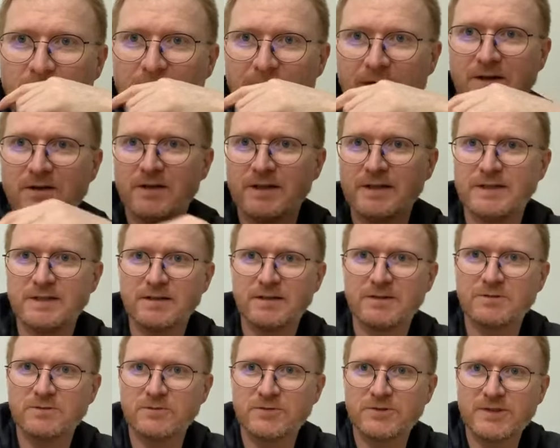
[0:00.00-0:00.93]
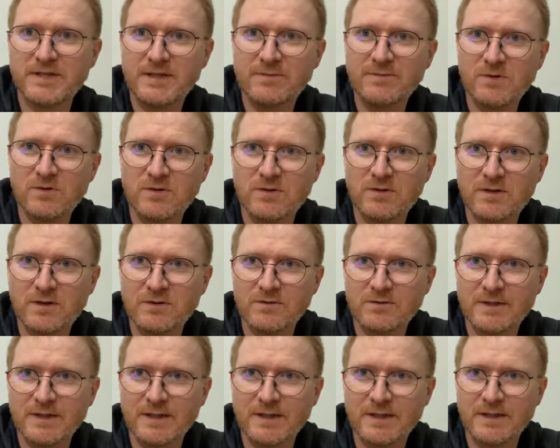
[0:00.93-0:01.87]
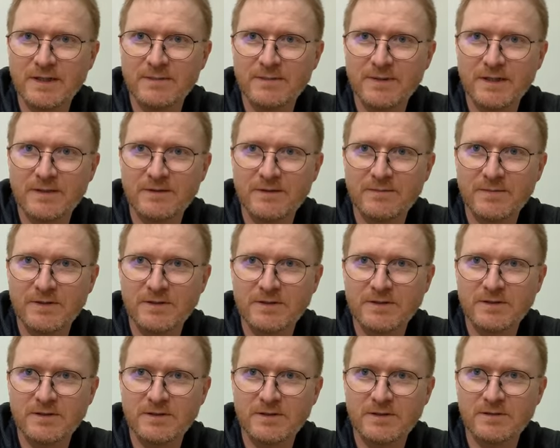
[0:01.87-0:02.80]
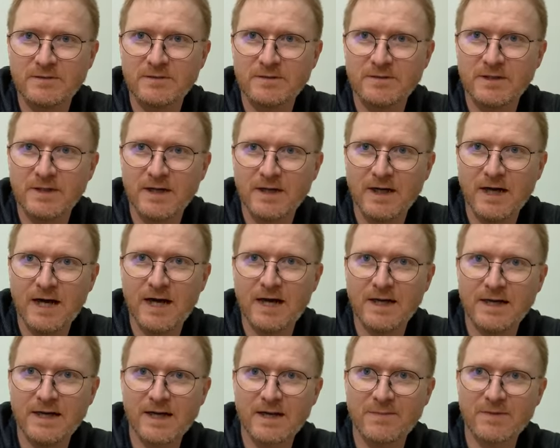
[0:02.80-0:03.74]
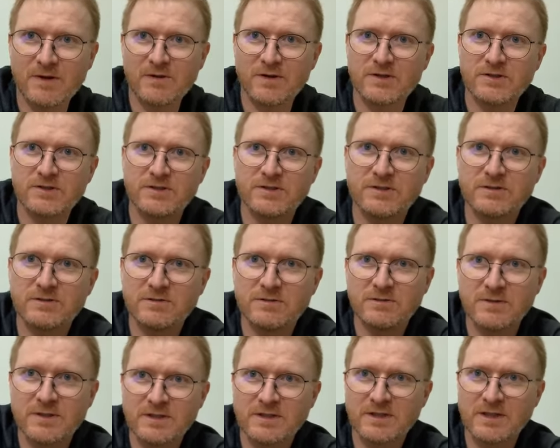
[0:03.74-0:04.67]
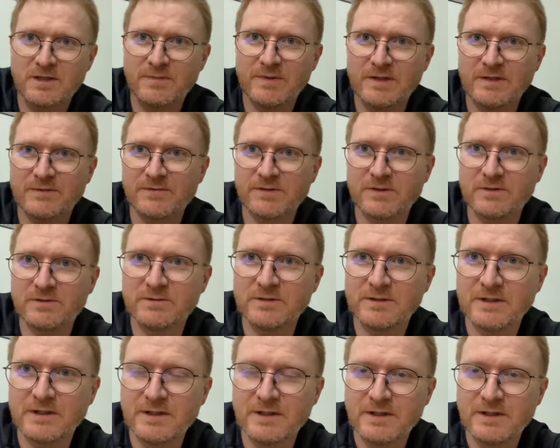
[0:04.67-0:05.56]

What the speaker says: Hi, Colin. Oh, see more. Oh dear. Let me just do... here come the questions. Oh, this is going to be difficult.